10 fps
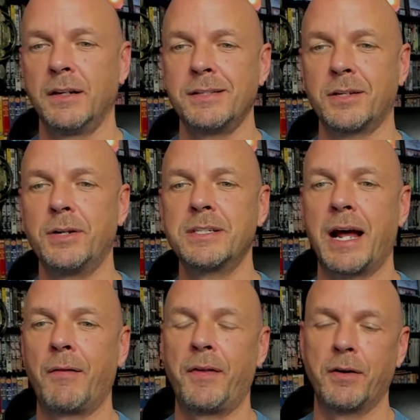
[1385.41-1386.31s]
So he's
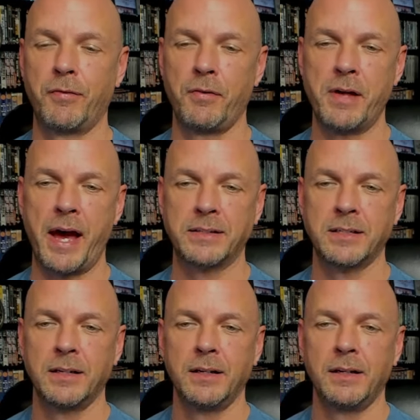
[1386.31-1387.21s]
out there for that.
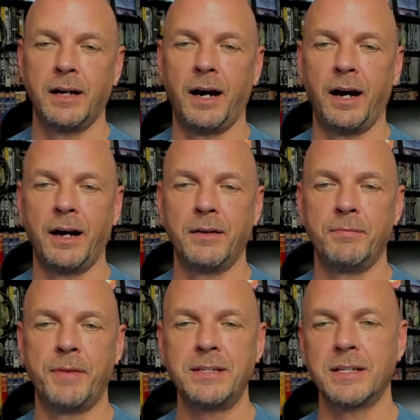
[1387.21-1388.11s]

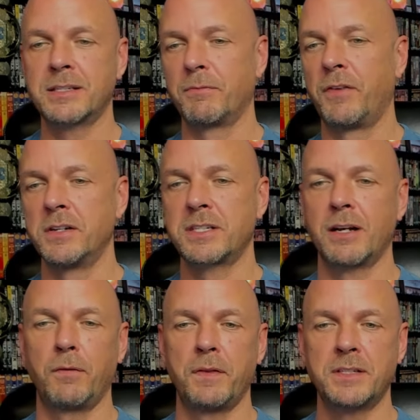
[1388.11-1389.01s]
They did some fun
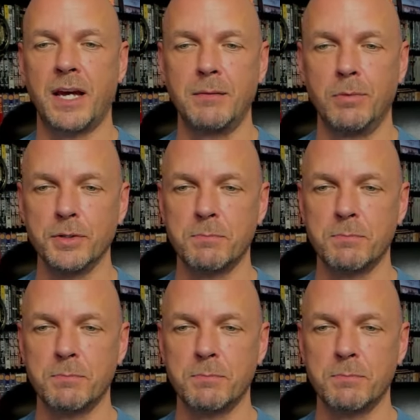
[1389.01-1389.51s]
stuff with the tables.